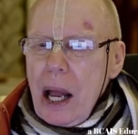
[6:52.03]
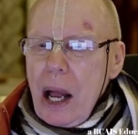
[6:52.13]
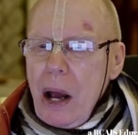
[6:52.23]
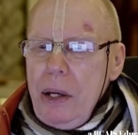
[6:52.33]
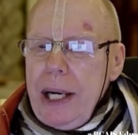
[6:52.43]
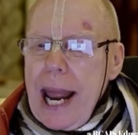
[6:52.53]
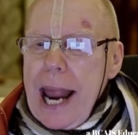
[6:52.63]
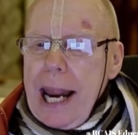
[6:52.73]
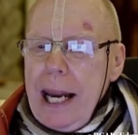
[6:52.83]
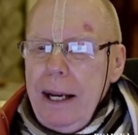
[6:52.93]

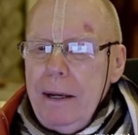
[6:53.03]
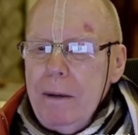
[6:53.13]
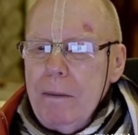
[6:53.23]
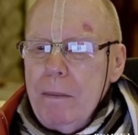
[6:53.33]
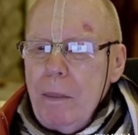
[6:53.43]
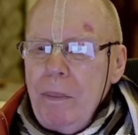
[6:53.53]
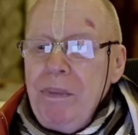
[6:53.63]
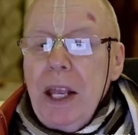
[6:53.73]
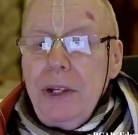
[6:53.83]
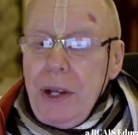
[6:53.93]
Okay.
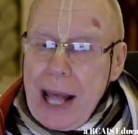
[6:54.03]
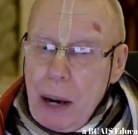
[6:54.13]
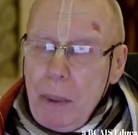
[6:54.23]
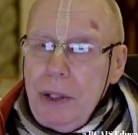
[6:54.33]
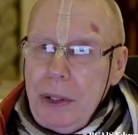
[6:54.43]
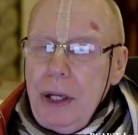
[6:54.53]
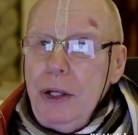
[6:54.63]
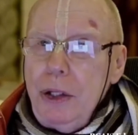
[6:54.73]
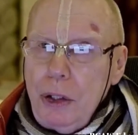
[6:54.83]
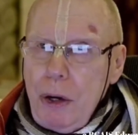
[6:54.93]
So that was the
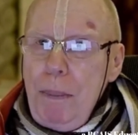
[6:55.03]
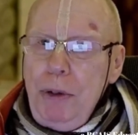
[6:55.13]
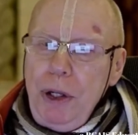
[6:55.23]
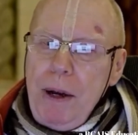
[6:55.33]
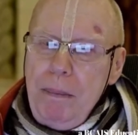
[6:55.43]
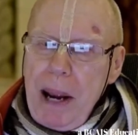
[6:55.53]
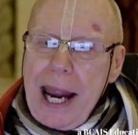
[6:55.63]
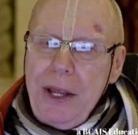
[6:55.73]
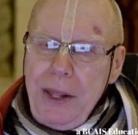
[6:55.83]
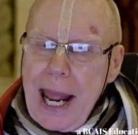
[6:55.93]
description
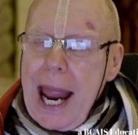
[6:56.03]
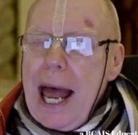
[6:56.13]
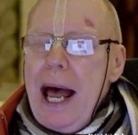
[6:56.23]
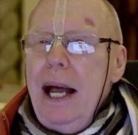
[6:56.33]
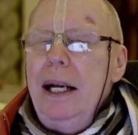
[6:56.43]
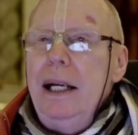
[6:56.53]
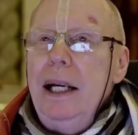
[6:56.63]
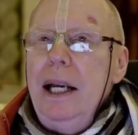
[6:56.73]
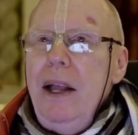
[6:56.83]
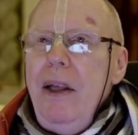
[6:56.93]
back there,
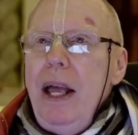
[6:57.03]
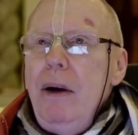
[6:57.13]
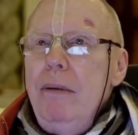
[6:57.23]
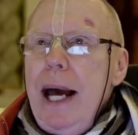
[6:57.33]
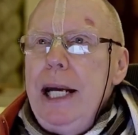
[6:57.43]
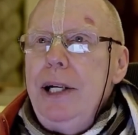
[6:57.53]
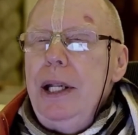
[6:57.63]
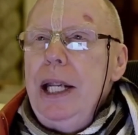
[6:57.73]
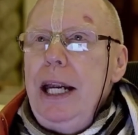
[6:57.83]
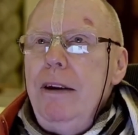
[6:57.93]
right
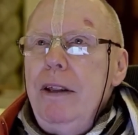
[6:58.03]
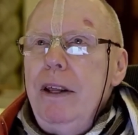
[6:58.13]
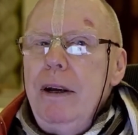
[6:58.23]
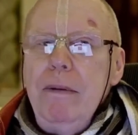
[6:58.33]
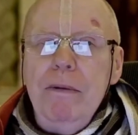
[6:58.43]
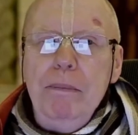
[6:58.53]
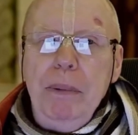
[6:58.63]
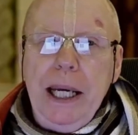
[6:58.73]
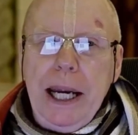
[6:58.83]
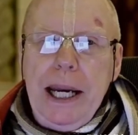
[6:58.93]
in the
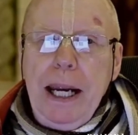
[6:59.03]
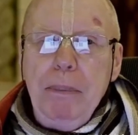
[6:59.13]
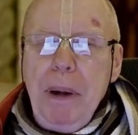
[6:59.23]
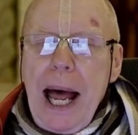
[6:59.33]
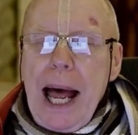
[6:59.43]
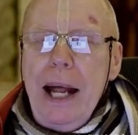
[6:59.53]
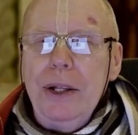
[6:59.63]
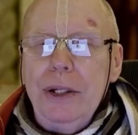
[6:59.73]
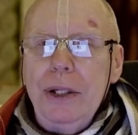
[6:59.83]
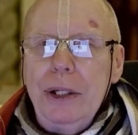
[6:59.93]
beginning
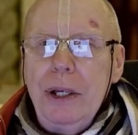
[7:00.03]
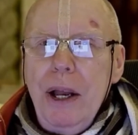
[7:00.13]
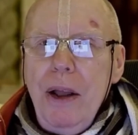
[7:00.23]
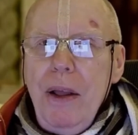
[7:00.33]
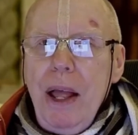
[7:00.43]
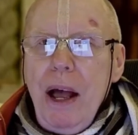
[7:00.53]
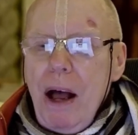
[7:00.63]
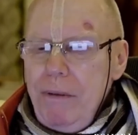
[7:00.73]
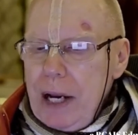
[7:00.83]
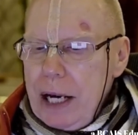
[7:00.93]
parts
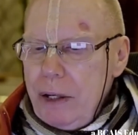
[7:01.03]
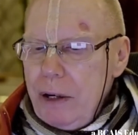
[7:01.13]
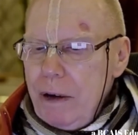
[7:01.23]
of Nectar